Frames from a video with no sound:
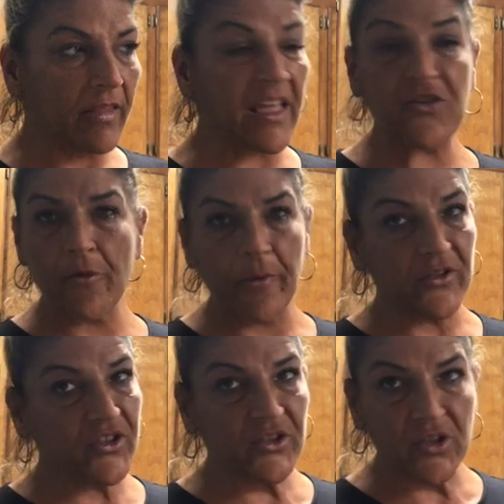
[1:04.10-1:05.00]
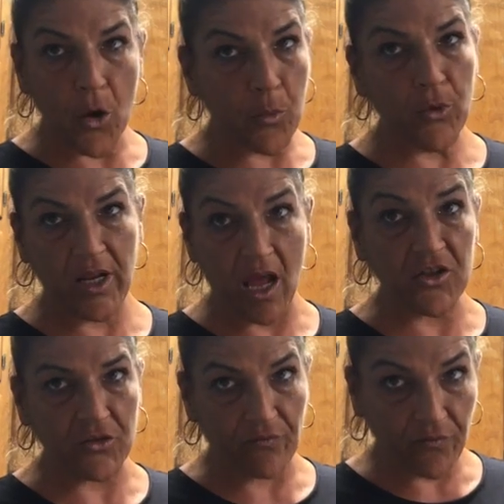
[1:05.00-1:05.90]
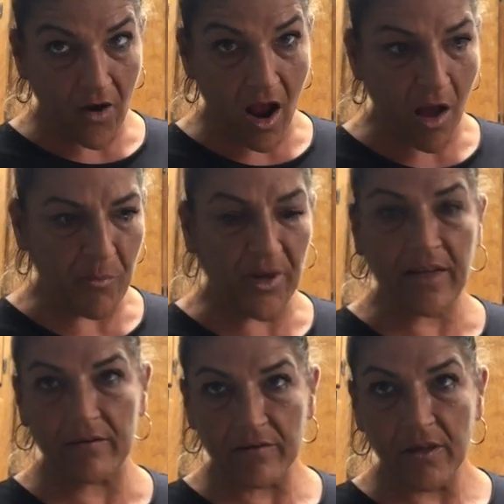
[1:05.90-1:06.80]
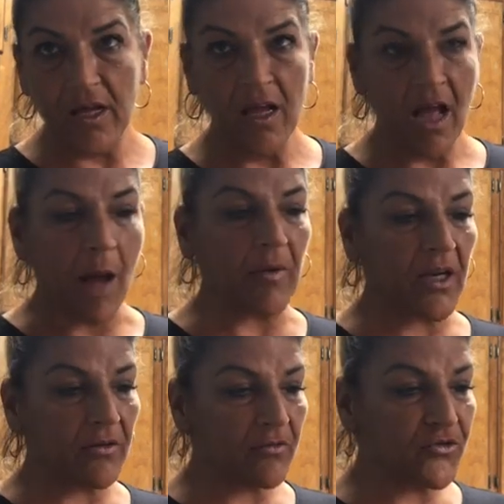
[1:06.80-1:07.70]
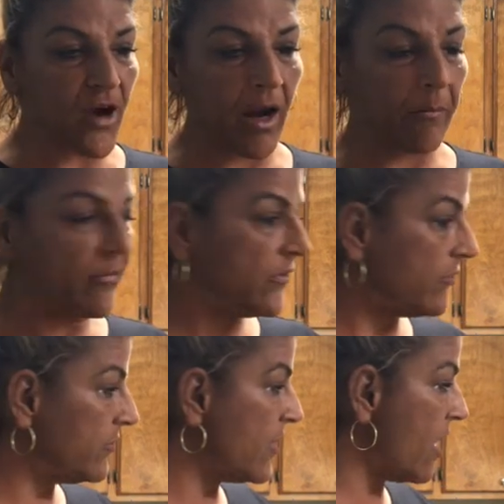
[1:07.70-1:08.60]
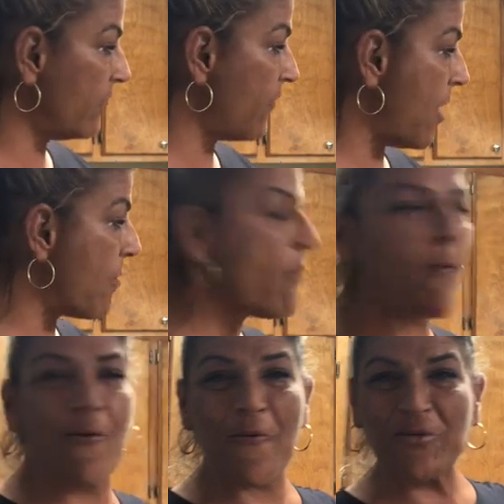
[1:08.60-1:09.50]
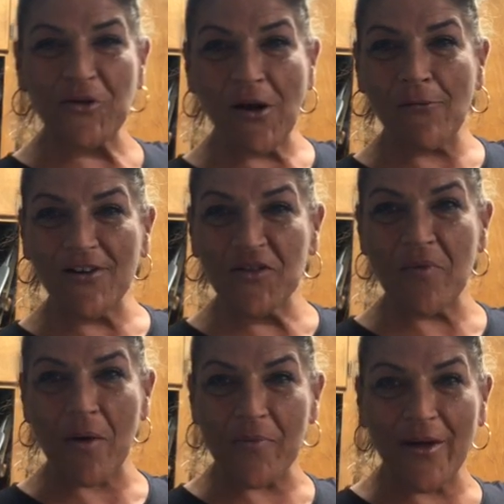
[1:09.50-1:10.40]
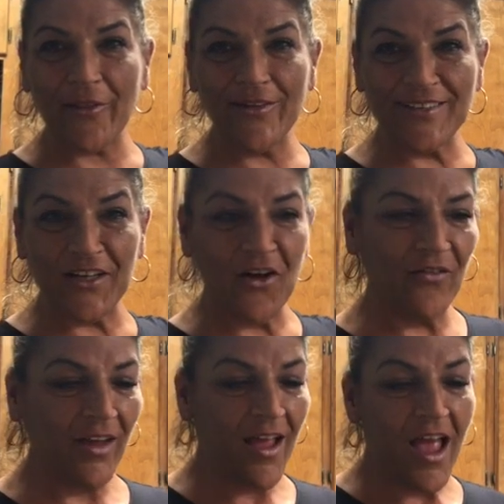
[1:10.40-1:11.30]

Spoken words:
these shrimp are so pretty. I should fry them, but I'm going to try to not fry them. I'm sorry, I'm watching my pot on the stove.